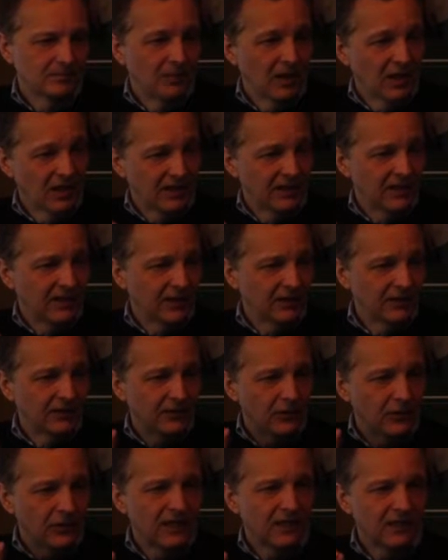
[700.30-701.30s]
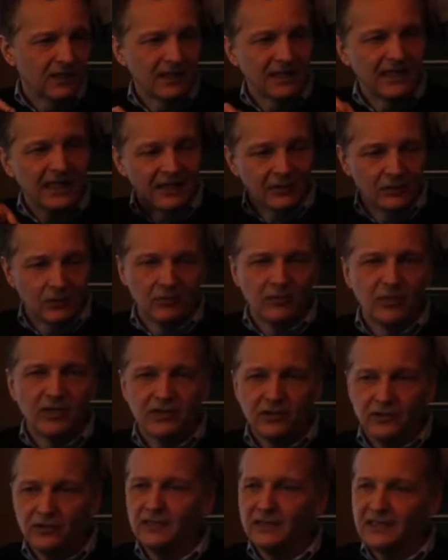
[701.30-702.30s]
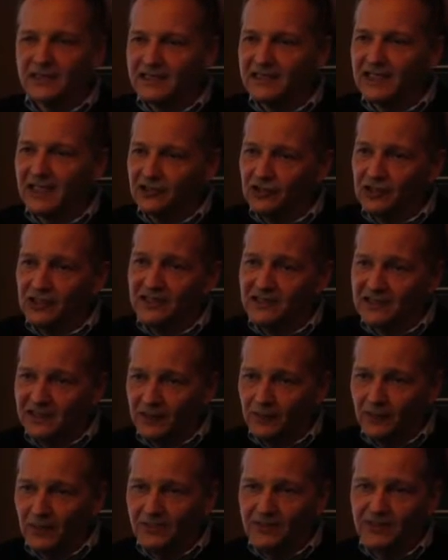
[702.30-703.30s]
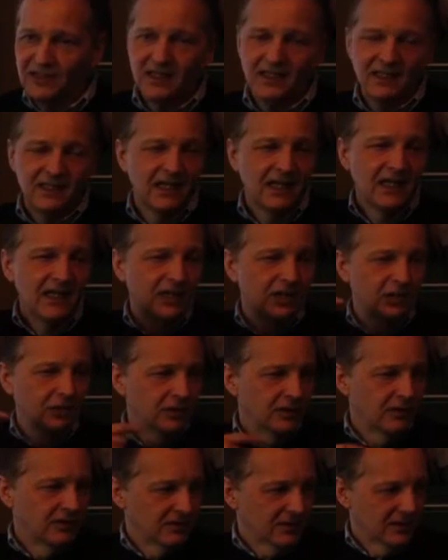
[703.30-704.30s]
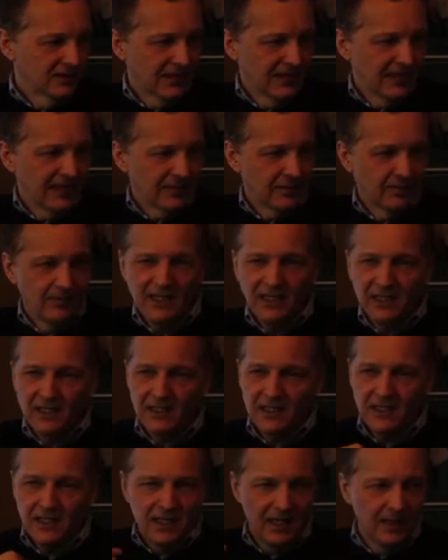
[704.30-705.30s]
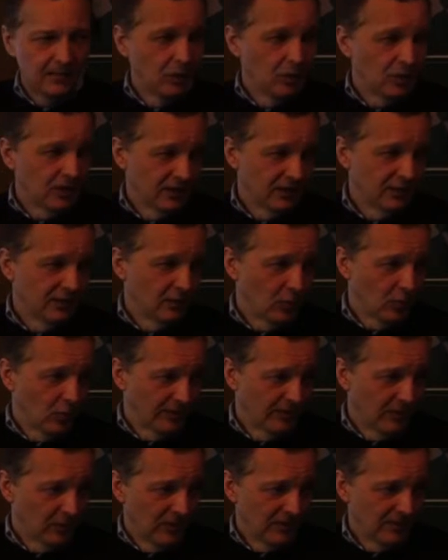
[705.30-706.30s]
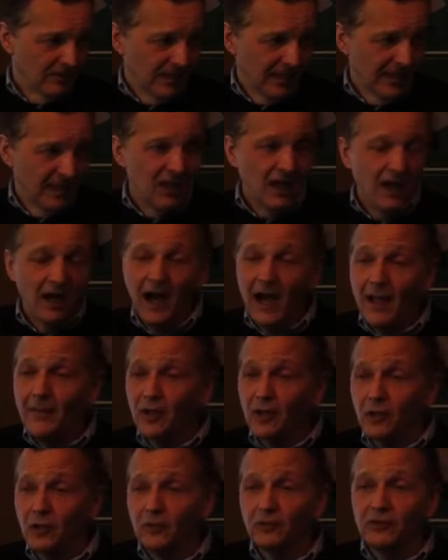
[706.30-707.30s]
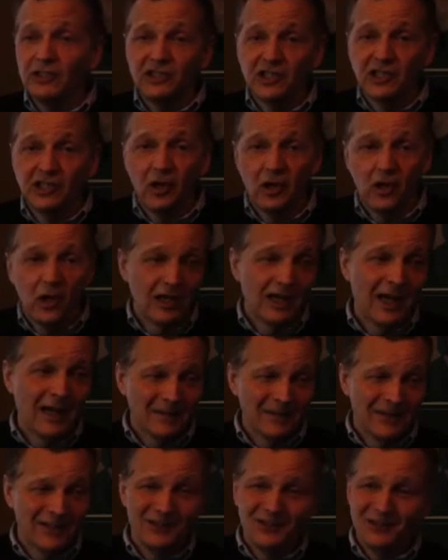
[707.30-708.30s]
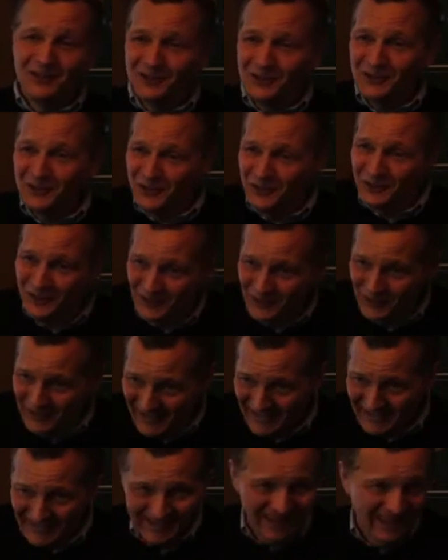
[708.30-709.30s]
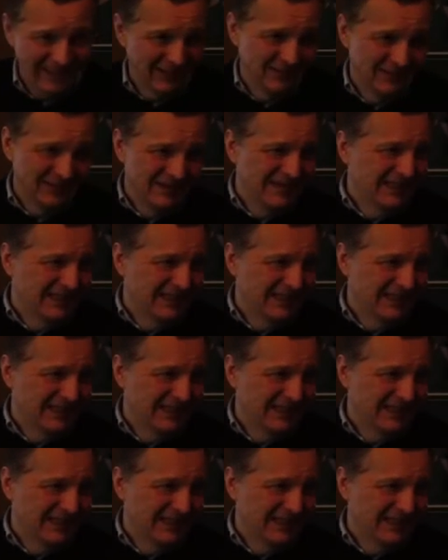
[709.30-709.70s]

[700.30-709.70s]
button there. If you click on that, it will bring you to the Schedulicity website. You can select me and book an appointment with me. I'm encouraging all applicants to do that now